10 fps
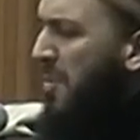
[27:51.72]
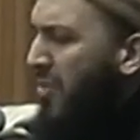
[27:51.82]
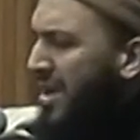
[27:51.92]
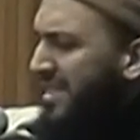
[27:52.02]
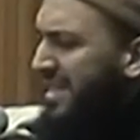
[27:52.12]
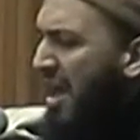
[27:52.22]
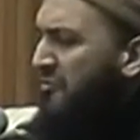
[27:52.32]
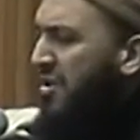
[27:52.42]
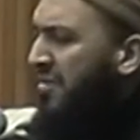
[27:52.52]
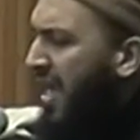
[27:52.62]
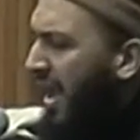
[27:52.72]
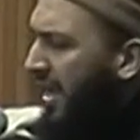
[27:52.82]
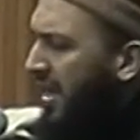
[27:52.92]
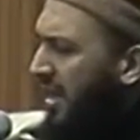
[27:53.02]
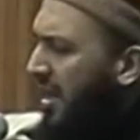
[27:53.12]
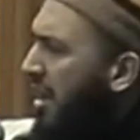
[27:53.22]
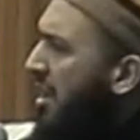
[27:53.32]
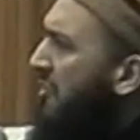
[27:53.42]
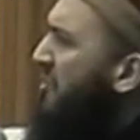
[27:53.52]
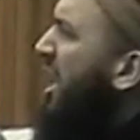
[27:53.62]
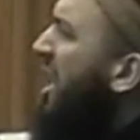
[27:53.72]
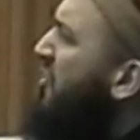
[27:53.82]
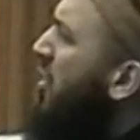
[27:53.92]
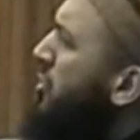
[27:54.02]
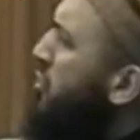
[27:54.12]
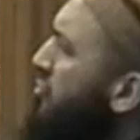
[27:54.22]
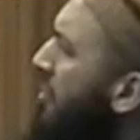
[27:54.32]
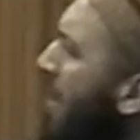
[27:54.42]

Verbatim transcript: embraces everything. Forgive those who